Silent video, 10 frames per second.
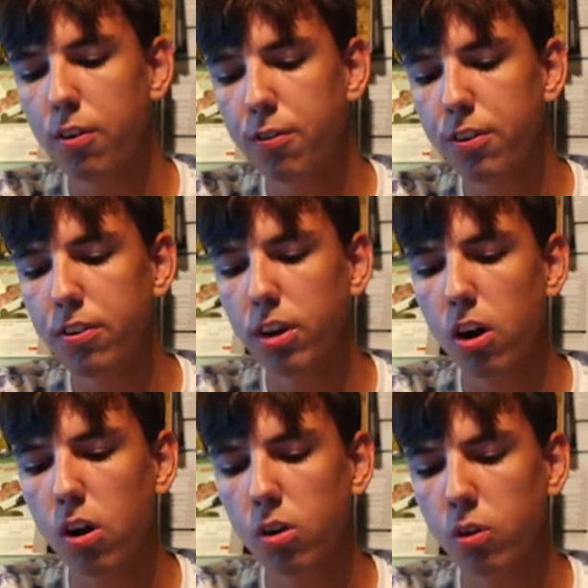visit
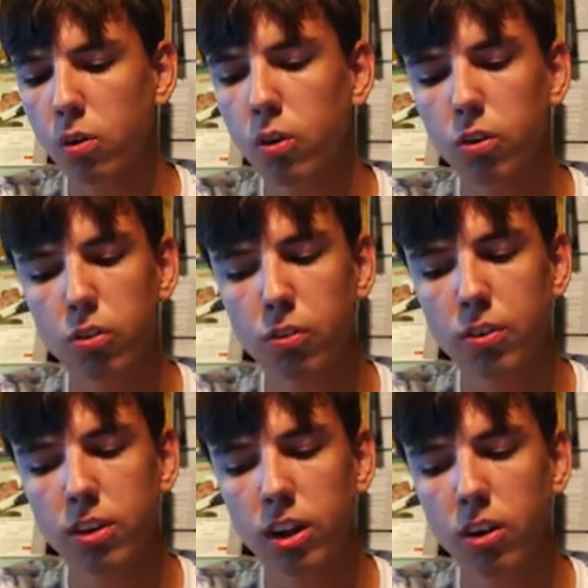Hogwarts or
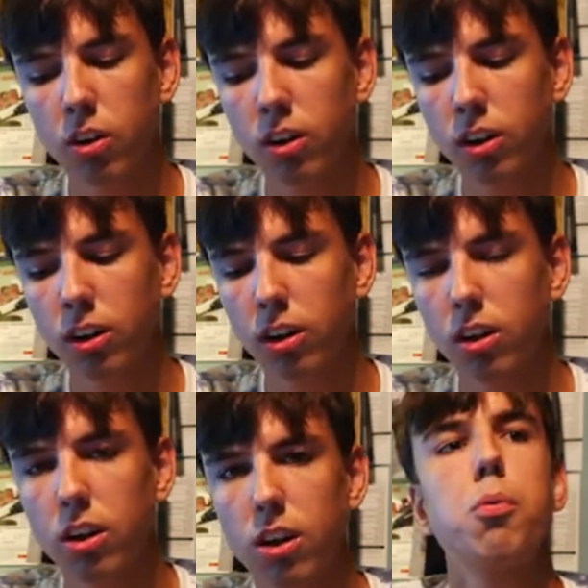visit Narnia?
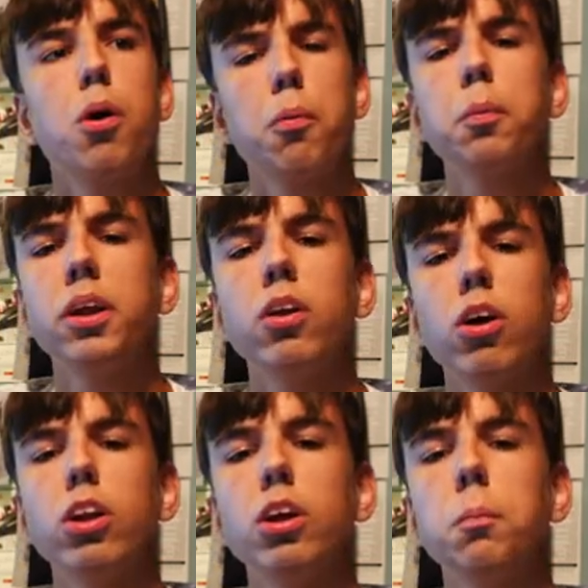Probably
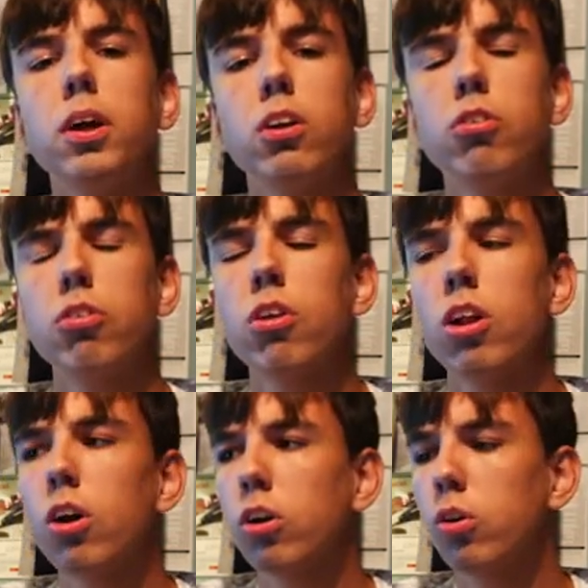Narnia, because it's a
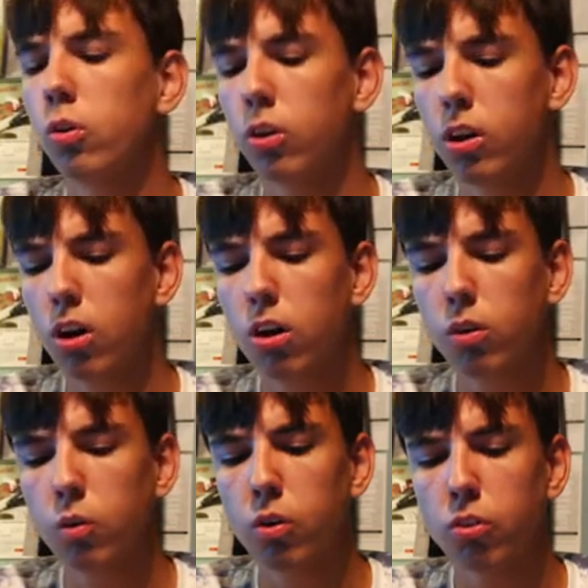lot cooler.
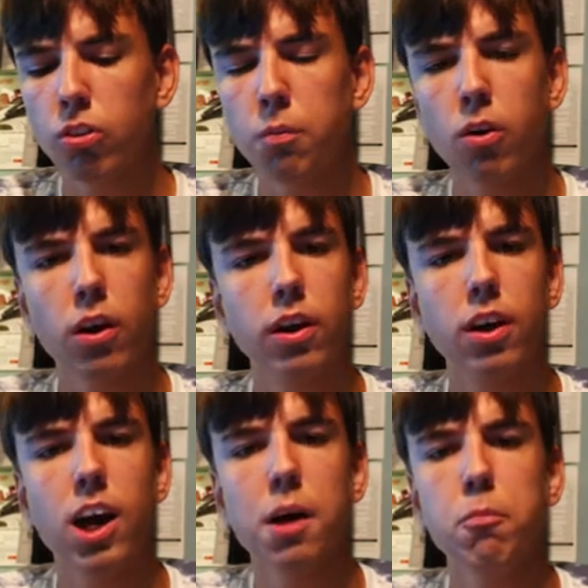Hogwarts, I'm not,
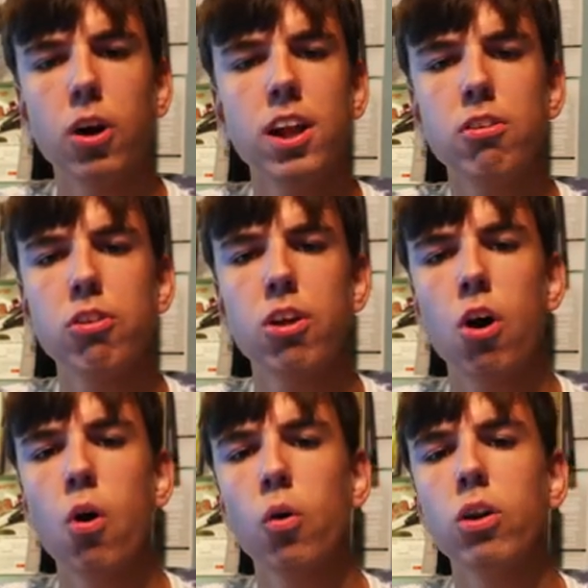I'm not into the
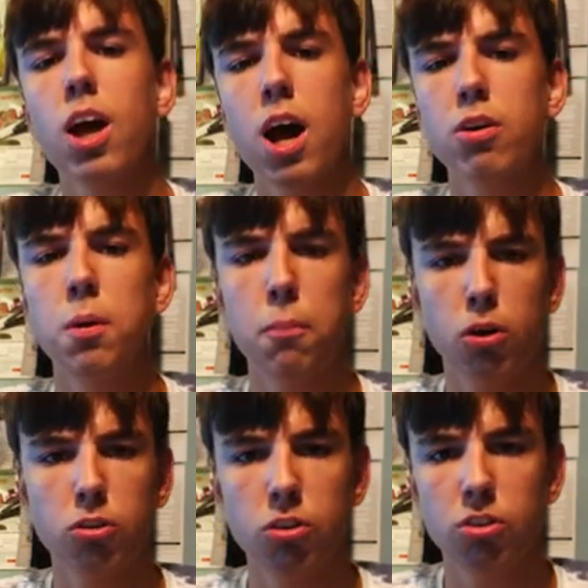whole Harry
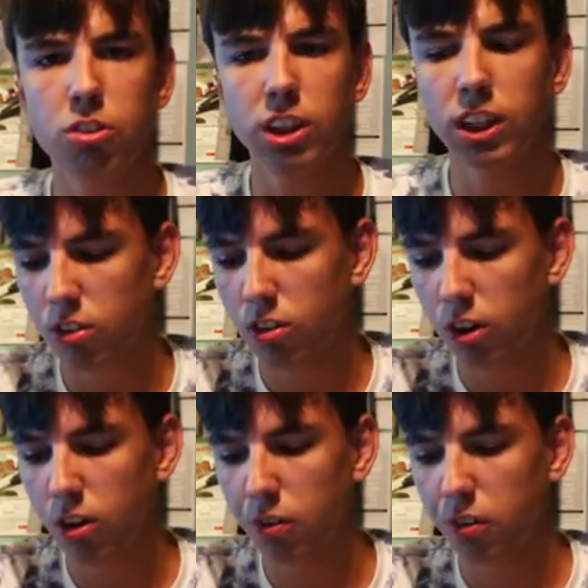Potter scene,
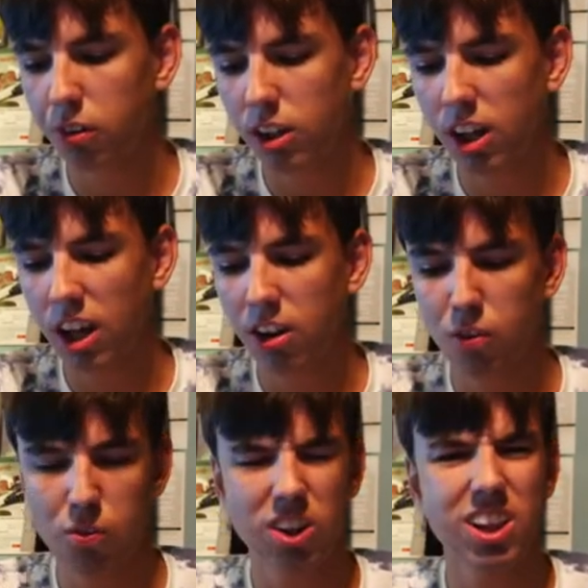so yeah, I
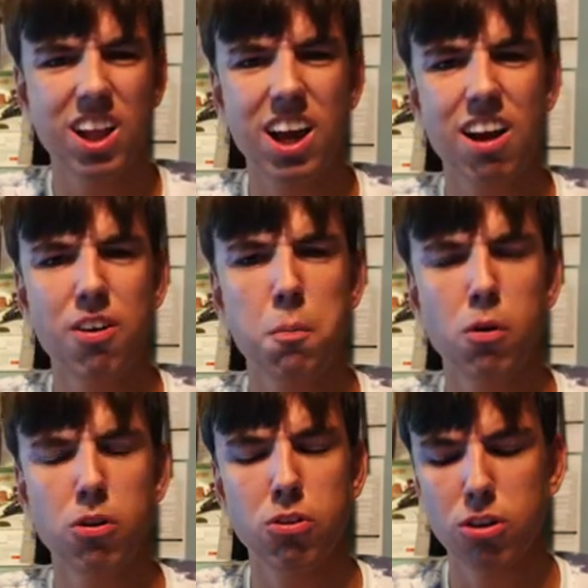don't really like Harry
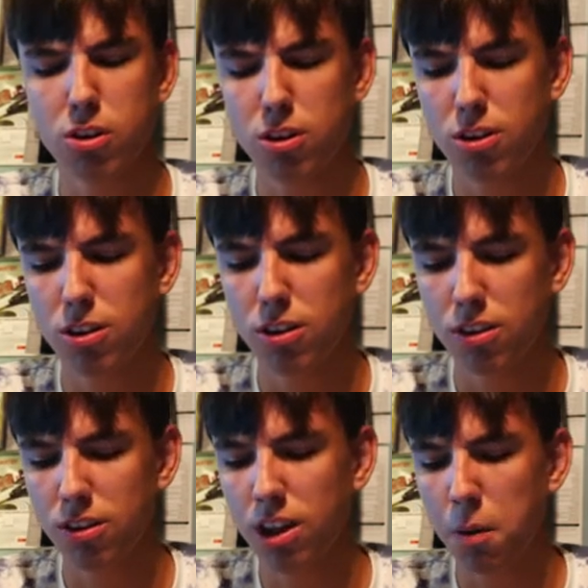Potter
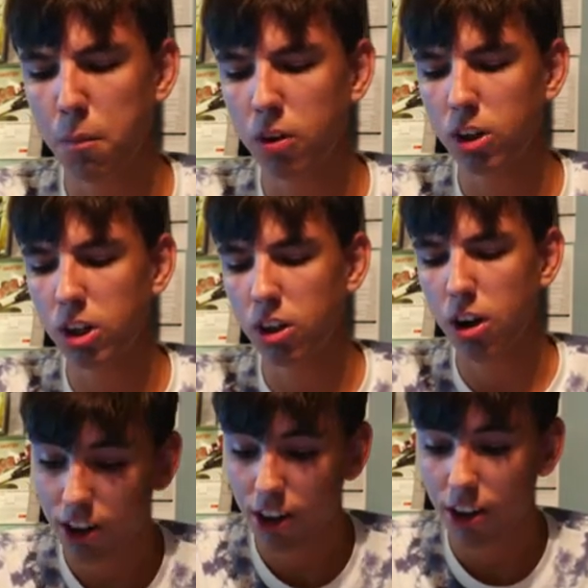that much.
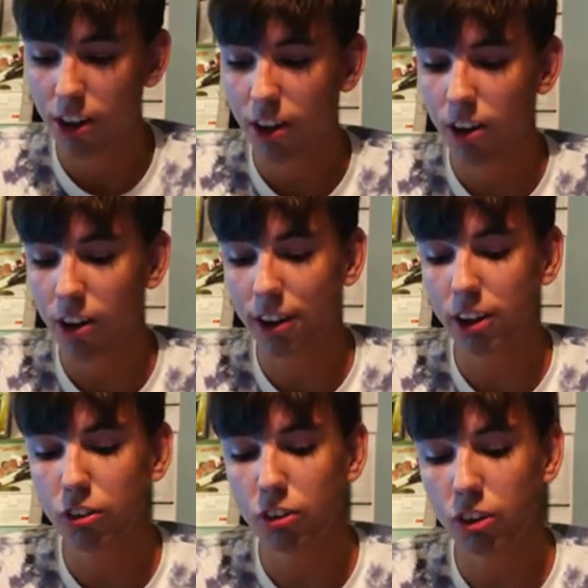Ah, oh,
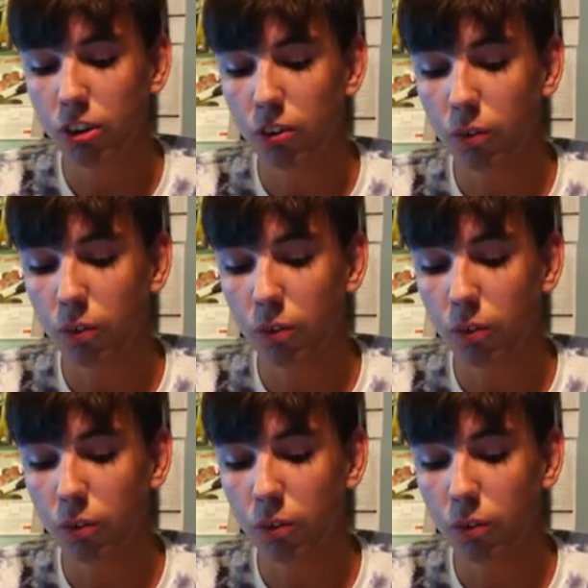this is a good